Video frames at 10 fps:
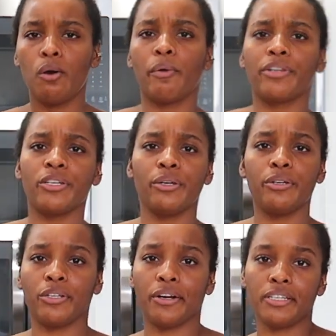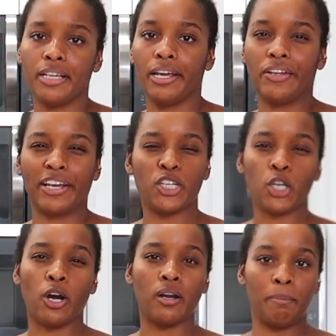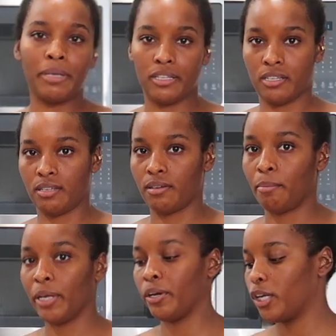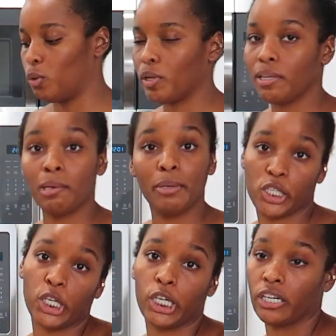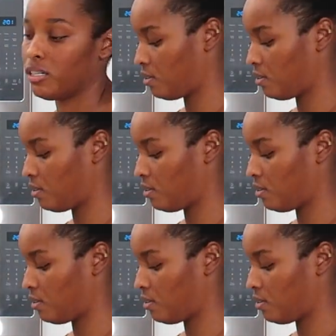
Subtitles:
or until you start seeing like charred bits appearing. You want them to be charred.